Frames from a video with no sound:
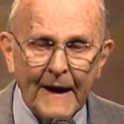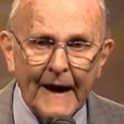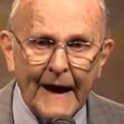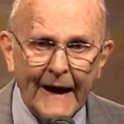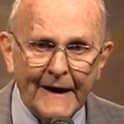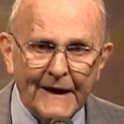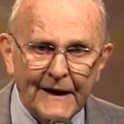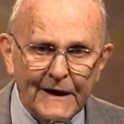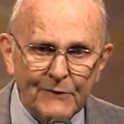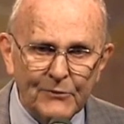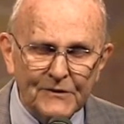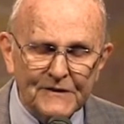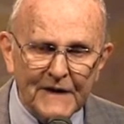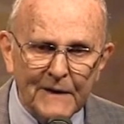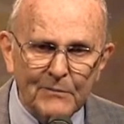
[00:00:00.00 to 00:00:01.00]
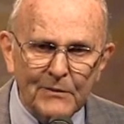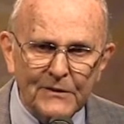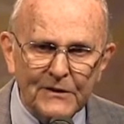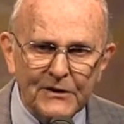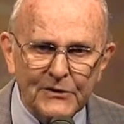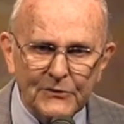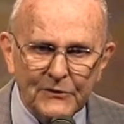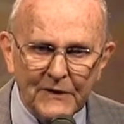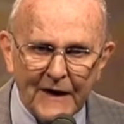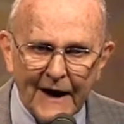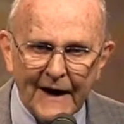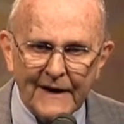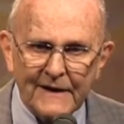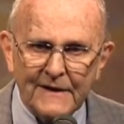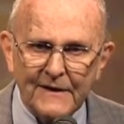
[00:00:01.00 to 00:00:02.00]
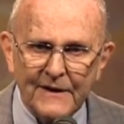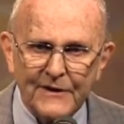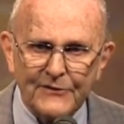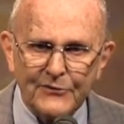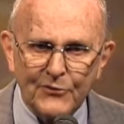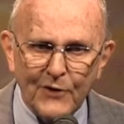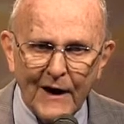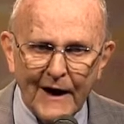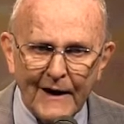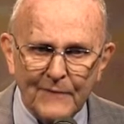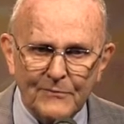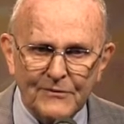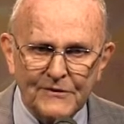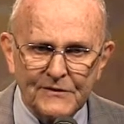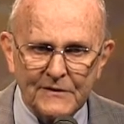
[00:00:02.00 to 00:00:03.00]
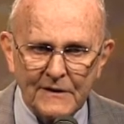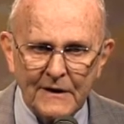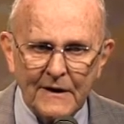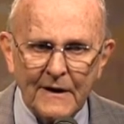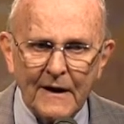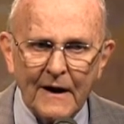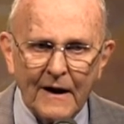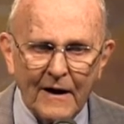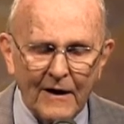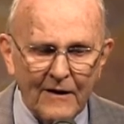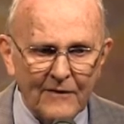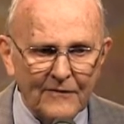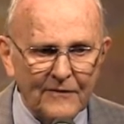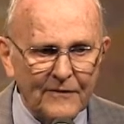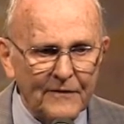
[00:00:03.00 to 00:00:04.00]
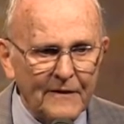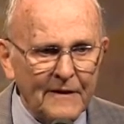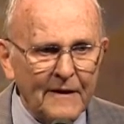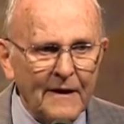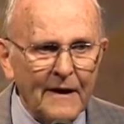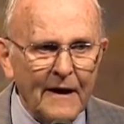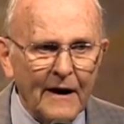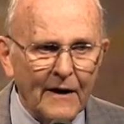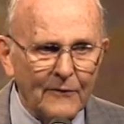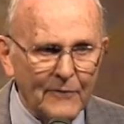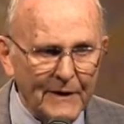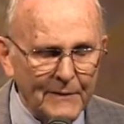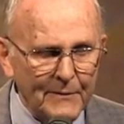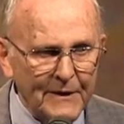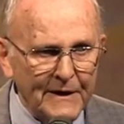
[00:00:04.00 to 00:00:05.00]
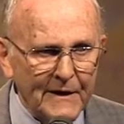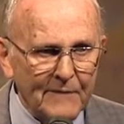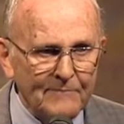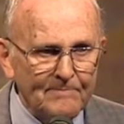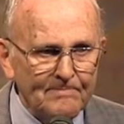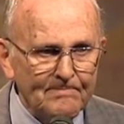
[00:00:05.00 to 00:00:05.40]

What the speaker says: And he was able to unite the tribes of Arabia,